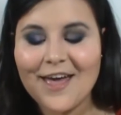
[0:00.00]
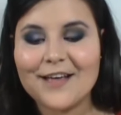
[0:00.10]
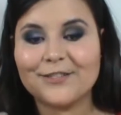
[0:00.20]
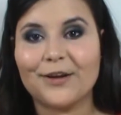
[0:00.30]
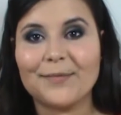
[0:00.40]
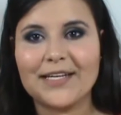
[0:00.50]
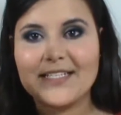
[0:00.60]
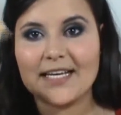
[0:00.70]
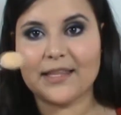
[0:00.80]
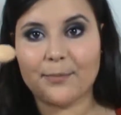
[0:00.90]
So I'm going to
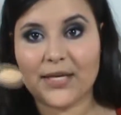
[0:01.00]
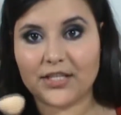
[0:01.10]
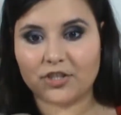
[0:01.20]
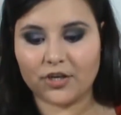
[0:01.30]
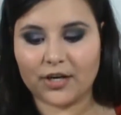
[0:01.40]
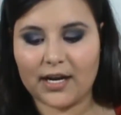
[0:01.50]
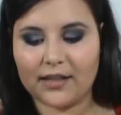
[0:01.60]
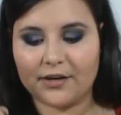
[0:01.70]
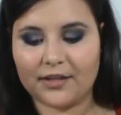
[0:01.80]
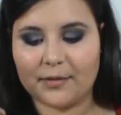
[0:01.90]
take the peachier
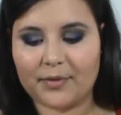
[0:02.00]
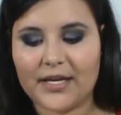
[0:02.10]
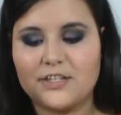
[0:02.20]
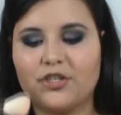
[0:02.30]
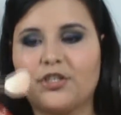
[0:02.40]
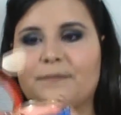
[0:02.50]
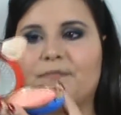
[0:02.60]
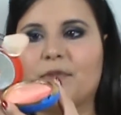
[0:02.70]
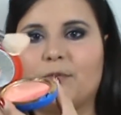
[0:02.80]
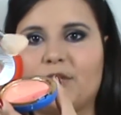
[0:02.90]
color in the blush,
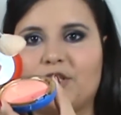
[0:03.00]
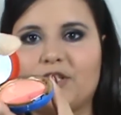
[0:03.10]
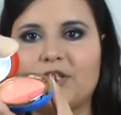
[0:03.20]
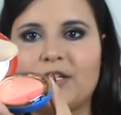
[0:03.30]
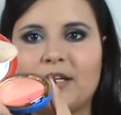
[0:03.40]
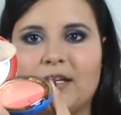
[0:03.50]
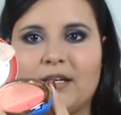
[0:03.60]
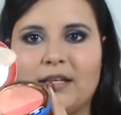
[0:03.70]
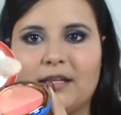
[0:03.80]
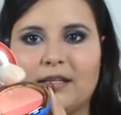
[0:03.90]
which
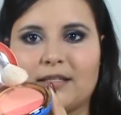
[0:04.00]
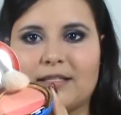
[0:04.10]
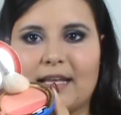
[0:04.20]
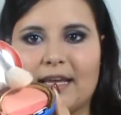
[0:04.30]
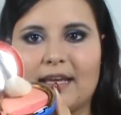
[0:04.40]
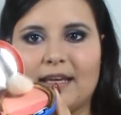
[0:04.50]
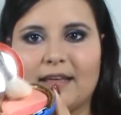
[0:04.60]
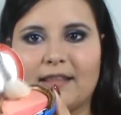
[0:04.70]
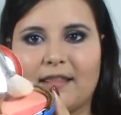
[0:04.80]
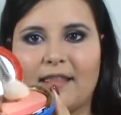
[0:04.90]
looks like
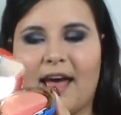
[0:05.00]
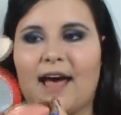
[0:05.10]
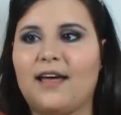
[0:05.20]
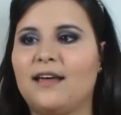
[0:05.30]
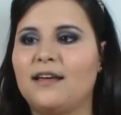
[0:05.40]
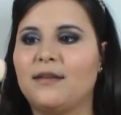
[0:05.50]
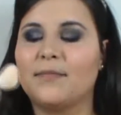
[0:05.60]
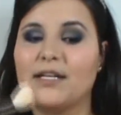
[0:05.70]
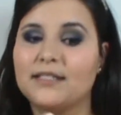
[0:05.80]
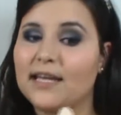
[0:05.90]
that.
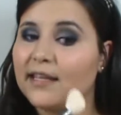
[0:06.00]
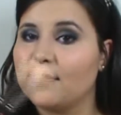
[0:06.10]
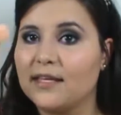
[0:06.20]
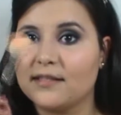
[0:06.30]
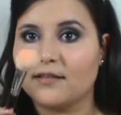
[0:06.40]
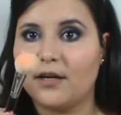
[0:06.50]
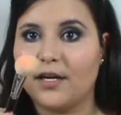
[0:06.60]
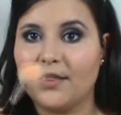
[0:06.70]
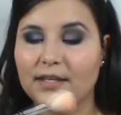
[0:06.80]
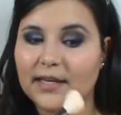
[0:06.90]
I'm going to take this
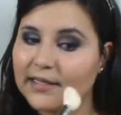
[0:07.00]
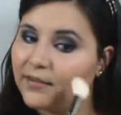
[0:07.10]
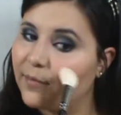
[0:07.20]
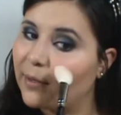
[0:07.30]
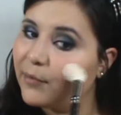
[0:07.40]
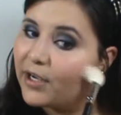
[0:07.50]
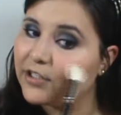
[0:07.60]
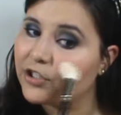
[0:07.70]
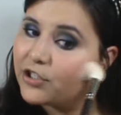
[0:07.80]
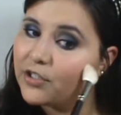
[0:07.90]
on the end of my
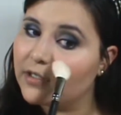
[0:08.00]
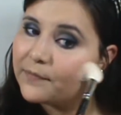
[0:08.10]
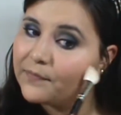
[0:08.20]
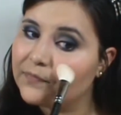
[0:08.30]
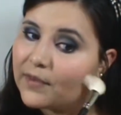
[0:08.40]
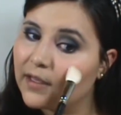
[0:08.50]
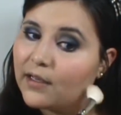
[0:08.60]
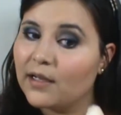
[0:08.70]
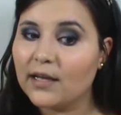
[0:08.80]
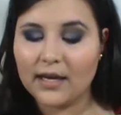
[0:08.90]
brush
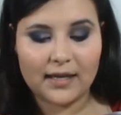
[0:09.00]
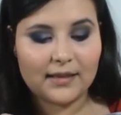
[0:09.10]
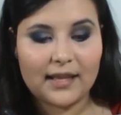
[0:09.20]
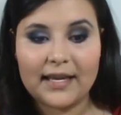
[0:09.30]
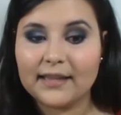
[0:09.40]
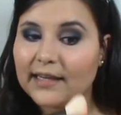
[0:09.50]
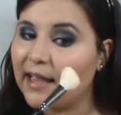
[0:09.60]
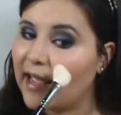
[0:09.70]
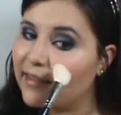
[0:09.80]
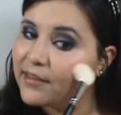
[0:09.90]
and
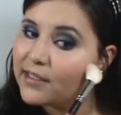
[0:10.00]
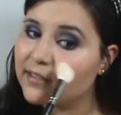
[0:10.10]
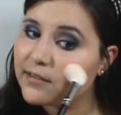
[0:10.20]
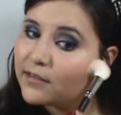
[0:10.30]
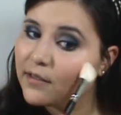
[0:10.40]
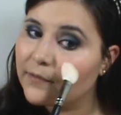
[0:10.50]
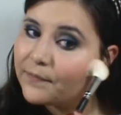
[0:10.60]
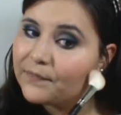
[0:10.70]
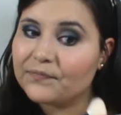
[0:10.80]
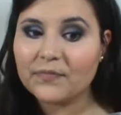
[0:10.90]
lightly add this
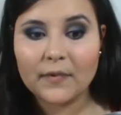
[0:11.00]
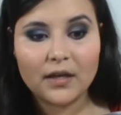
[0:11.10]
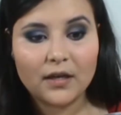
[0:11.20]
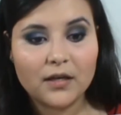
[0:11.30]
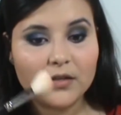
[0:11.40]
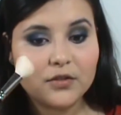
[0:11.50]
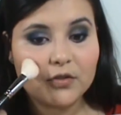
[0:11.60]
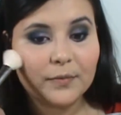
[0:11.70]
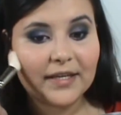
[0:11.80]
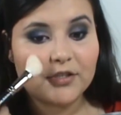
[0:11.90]

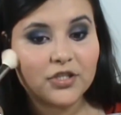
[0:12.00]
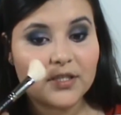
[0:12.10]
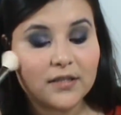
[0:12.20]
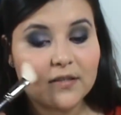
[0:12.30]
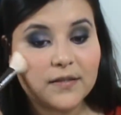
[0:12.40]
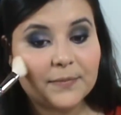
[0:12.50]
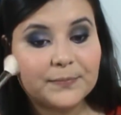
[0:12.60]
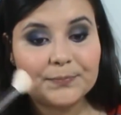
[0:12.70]
to my cheeks.